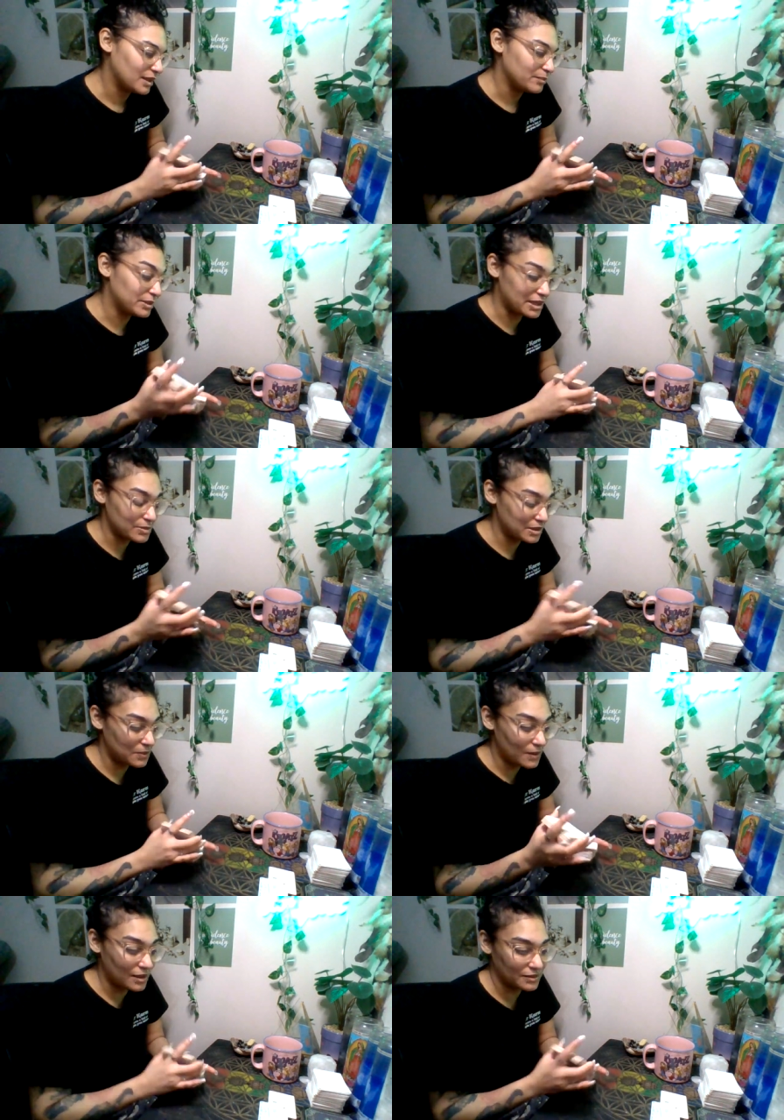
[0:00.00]
But that's what they
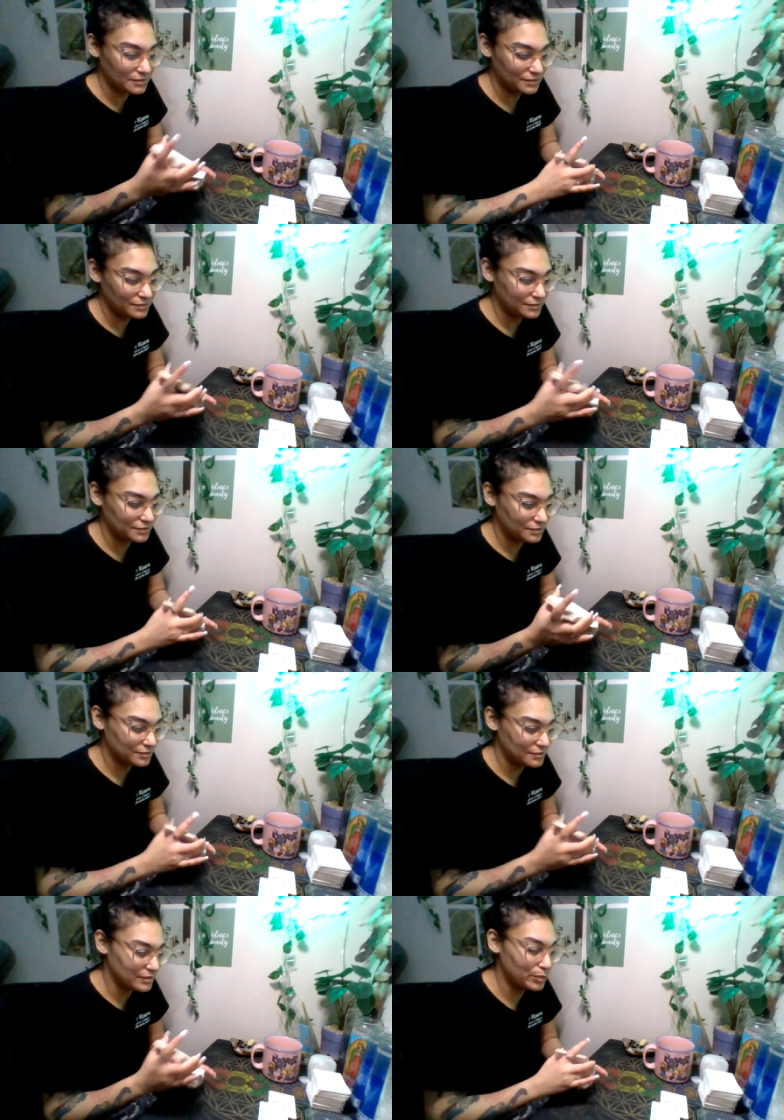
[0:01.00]
want.
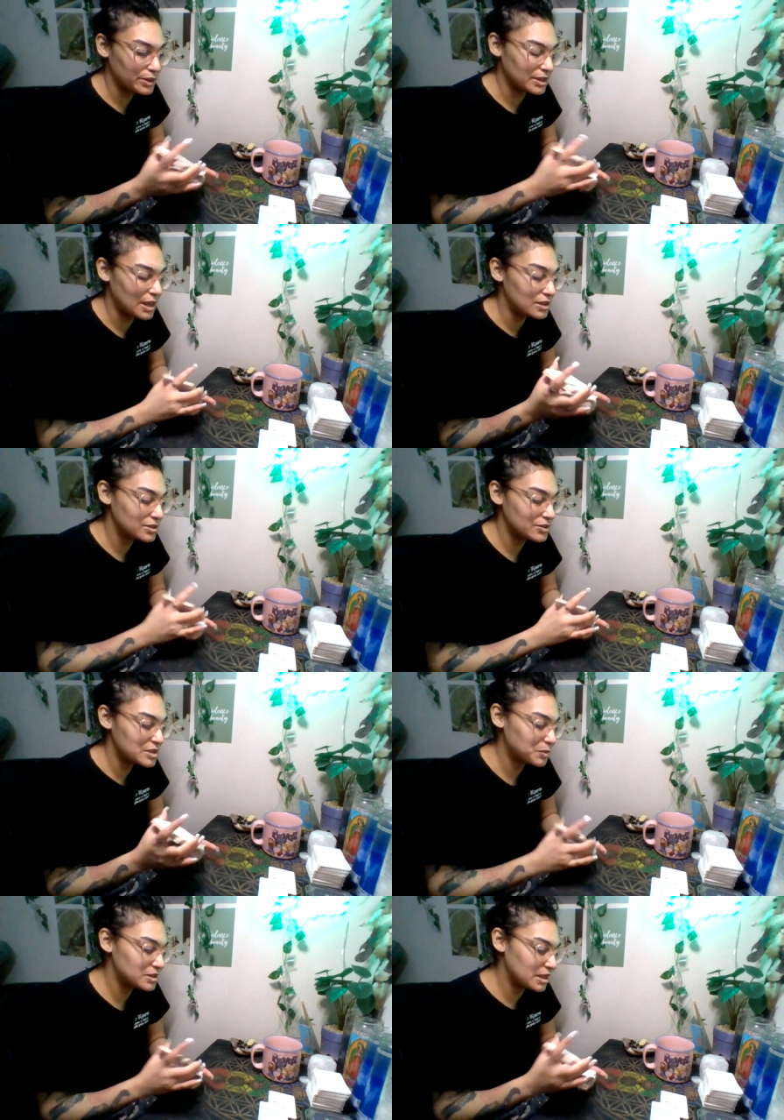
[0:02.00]
But also, this
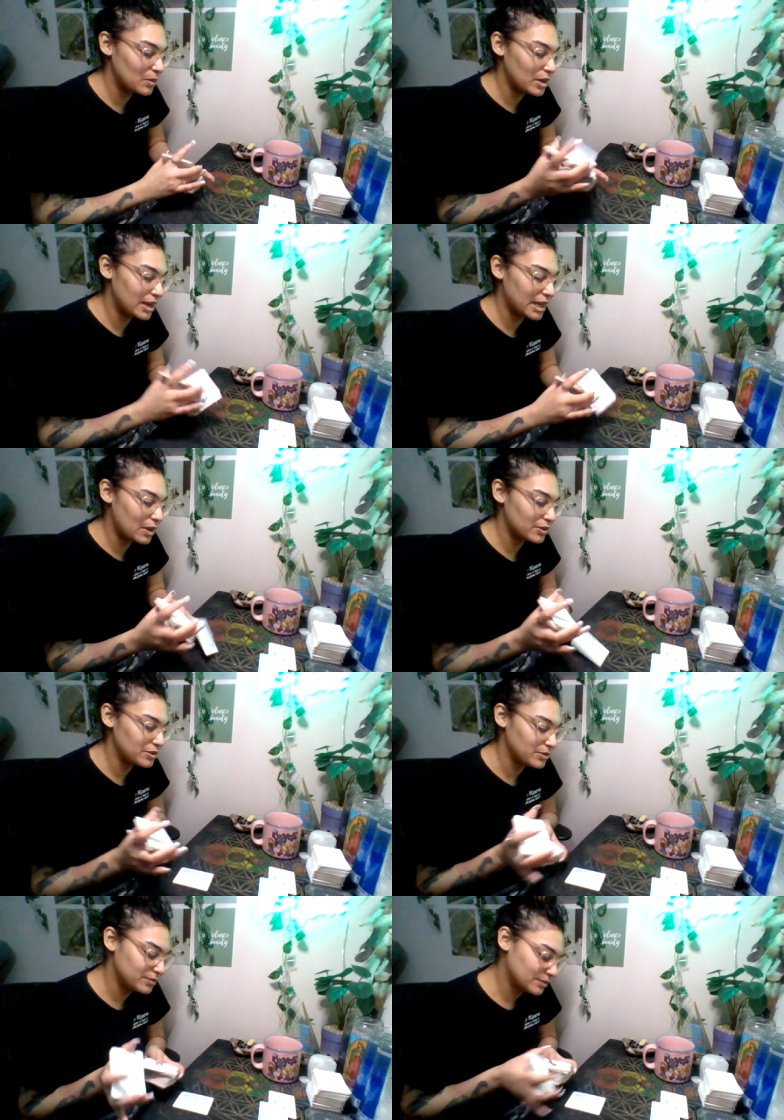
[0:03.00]
person didn't want to hang out with
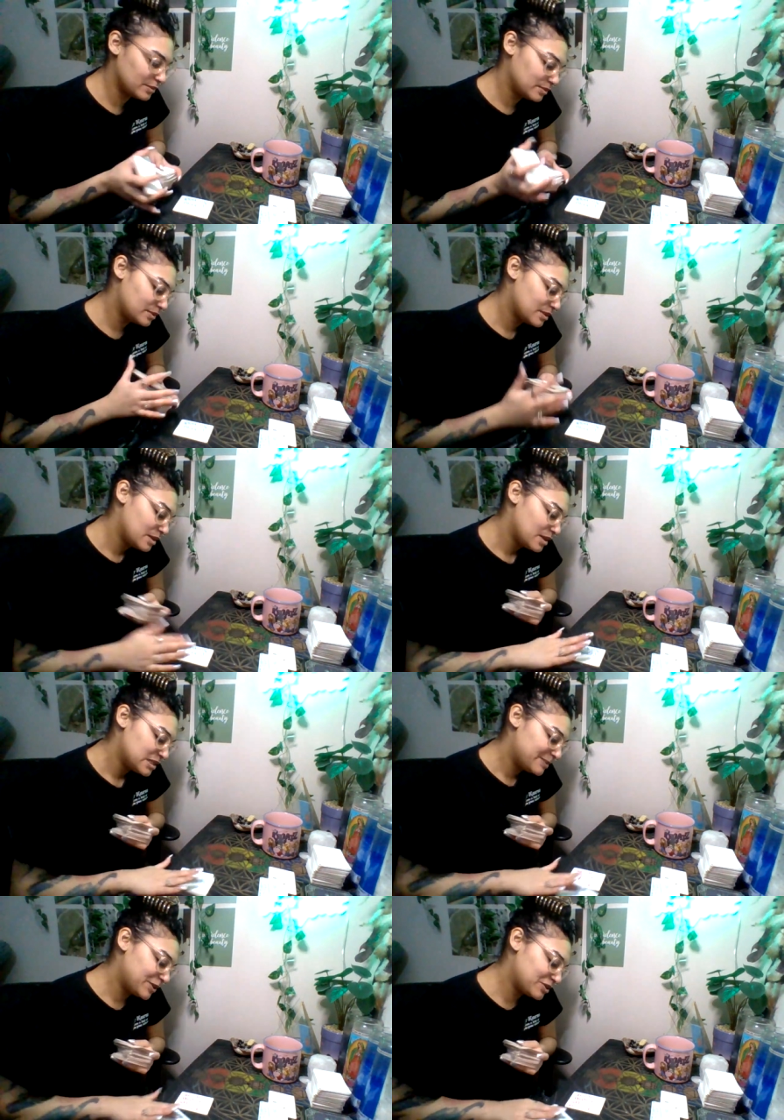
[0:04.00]
you.
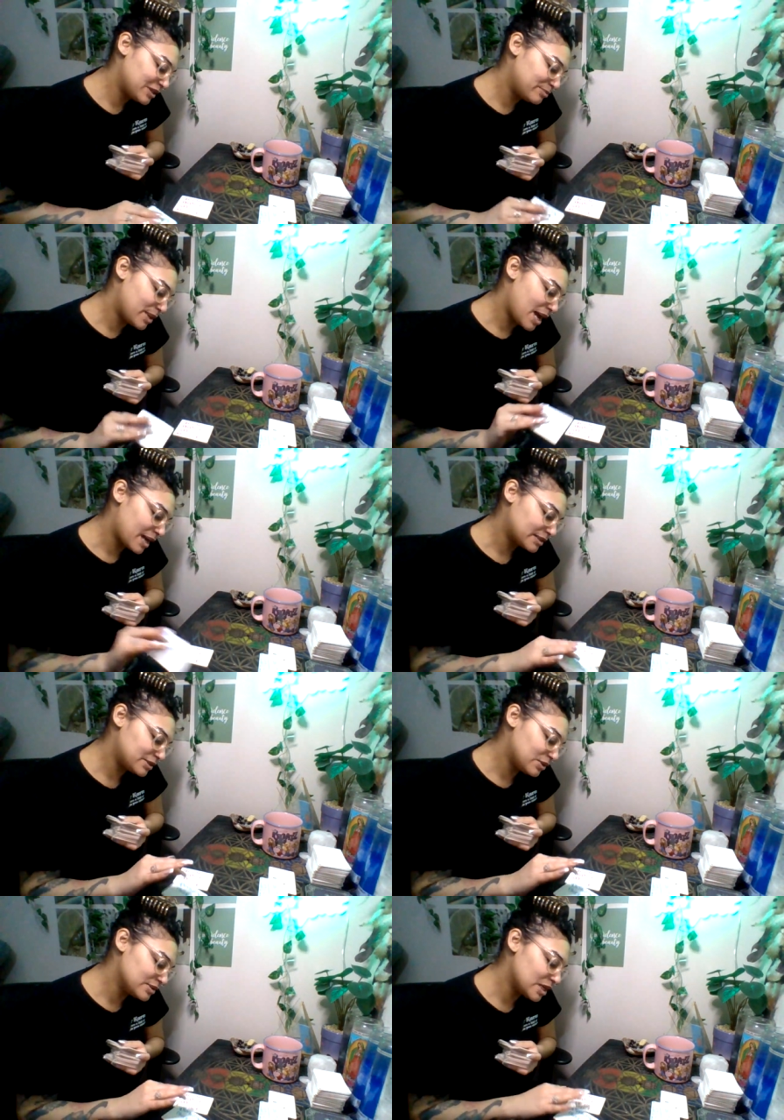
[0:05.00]
Spiritually blocked.
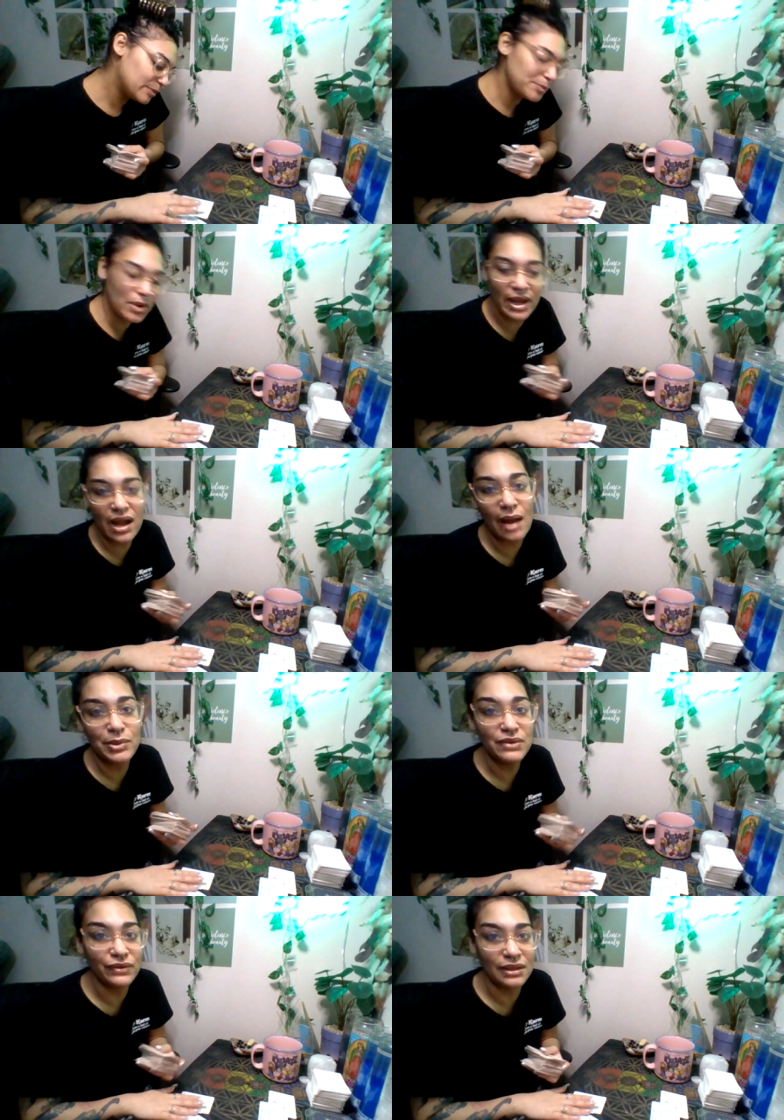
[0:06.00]
Don't tell people I copy
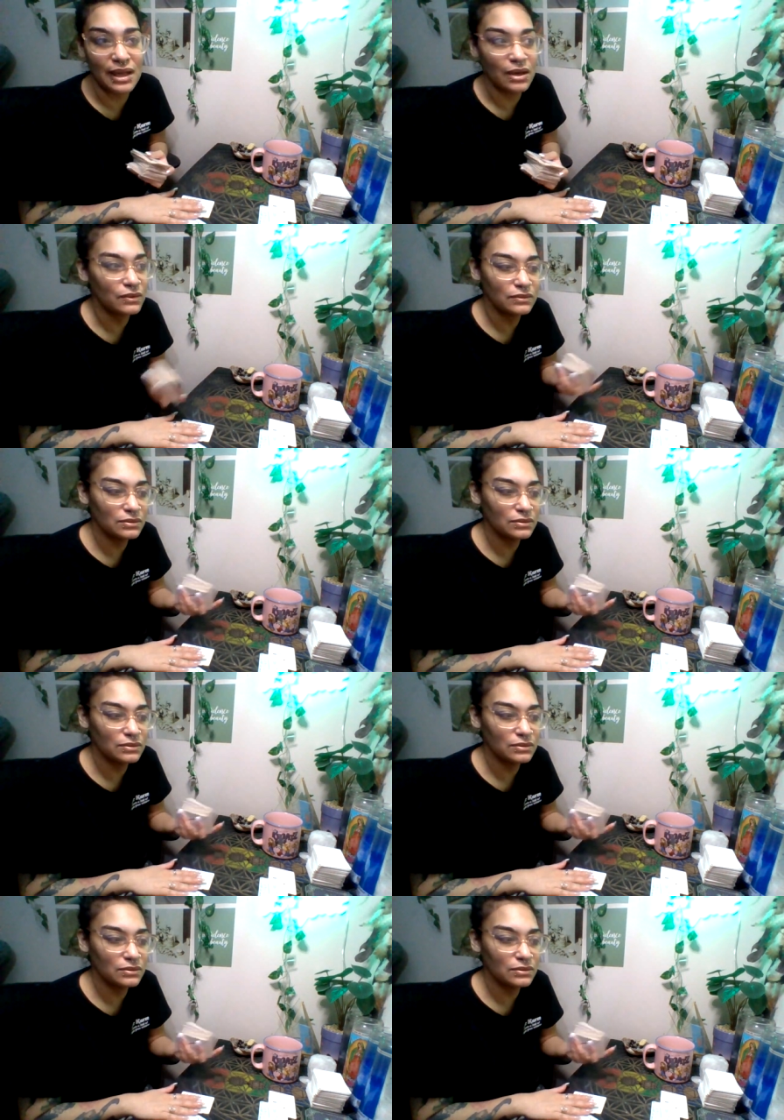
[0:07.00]
you for clout.